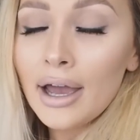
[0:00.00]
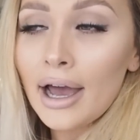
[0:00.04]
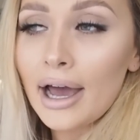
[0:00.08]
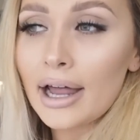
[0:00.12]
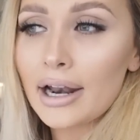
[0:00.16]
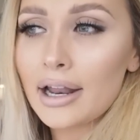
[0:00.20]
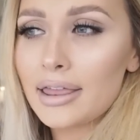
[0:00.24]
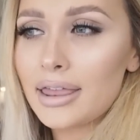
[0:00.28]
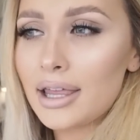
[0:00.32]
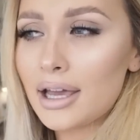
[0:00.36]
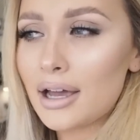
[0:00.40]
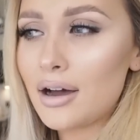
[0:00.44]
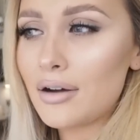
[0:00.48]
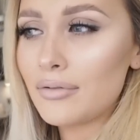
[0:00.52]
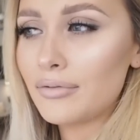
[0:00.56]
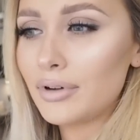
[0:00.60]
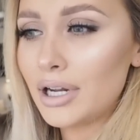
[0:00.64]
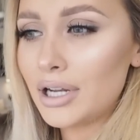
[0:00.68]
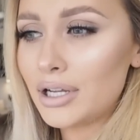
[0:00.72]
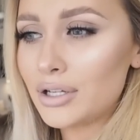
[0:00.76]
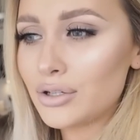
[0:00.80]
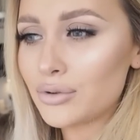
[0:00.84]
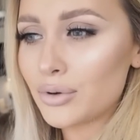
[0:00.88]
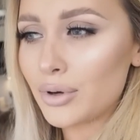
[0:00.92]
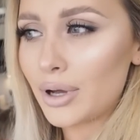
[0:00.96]
and I think I'll
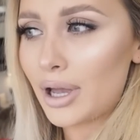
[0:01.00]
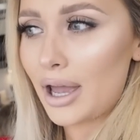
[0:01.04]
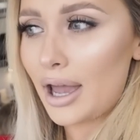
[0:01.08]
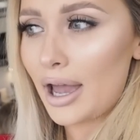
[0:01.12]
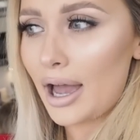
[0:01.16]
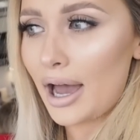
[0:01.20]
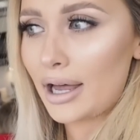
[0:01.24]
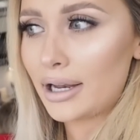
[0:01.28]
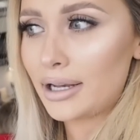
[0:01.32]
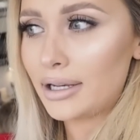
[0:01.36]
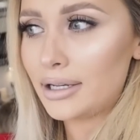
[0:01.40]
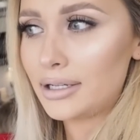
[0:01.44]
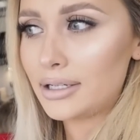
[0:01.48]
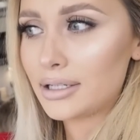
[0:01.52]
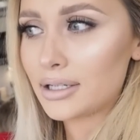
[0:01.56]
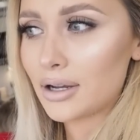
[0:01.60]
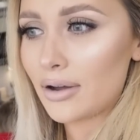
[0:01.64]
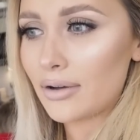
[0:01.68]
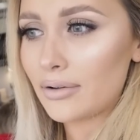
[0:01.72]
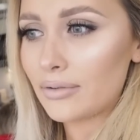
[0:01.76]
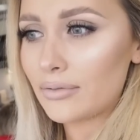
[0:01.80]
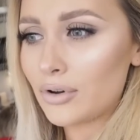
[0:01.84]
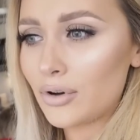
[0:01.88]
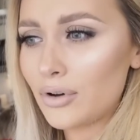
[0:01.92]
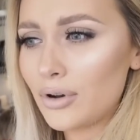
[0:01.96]
really enjoy it, and
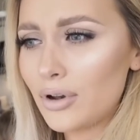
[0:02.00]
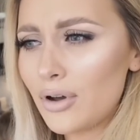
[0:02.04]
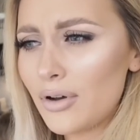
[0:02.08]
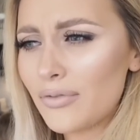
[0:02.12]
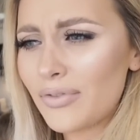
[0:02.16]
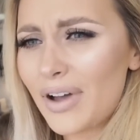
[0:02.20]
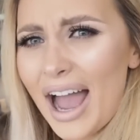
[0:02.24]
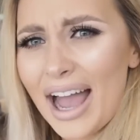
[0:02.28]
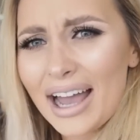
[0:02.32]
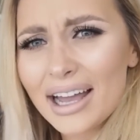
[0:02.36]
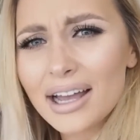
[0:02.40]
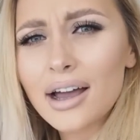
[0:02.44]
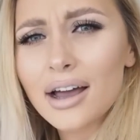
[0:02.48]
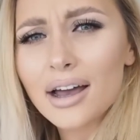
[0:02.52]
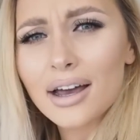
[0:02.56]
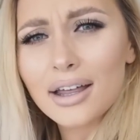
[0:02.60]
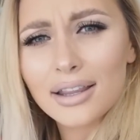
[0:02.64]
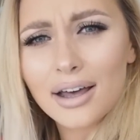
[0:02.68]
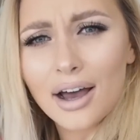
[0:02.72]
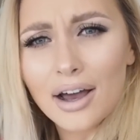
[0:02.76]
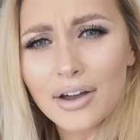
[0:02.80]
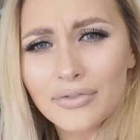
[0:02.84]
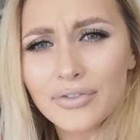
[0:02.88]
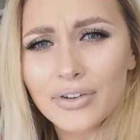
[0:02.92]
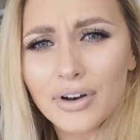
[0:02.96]
I've got a lot of anger
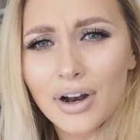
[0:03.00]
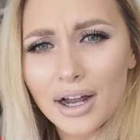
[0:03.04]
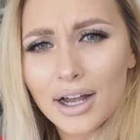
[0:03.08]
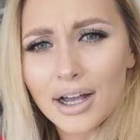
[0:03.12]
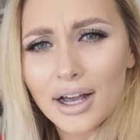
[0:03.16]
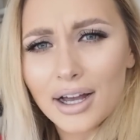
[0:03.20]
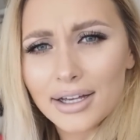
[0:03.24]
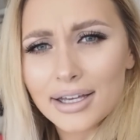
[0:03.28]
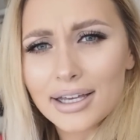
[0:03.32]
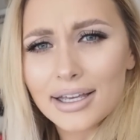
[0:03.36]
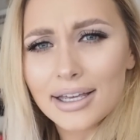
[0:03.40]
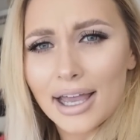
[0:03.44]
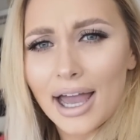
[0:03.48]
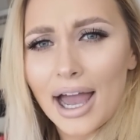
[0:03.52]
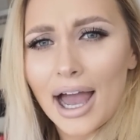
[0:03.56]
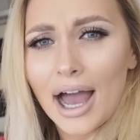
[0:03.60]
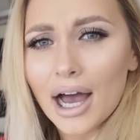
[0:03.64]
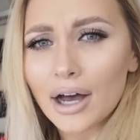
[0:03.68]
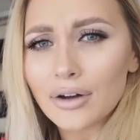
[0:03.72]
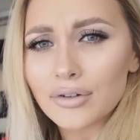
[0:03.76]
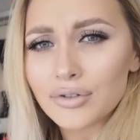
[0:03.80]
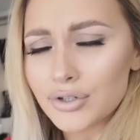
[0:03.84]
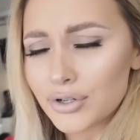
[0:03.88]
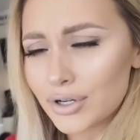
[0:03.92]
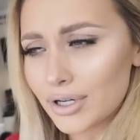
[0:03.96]
that I feel like I can get
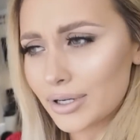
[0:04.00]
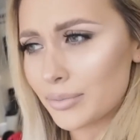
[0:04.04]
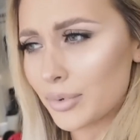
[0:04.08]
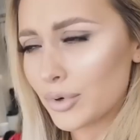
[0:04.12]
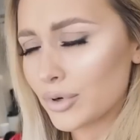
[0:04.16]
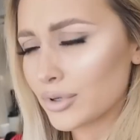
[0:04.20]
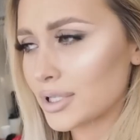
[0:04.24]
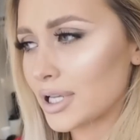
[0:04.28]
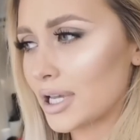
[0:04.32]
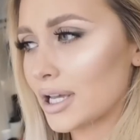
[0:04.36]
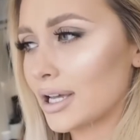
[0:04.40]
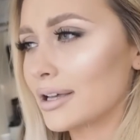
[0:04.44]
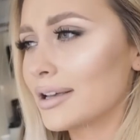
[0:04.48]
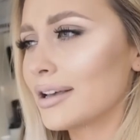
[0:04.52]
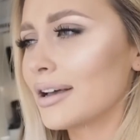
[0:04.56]
out during boxing.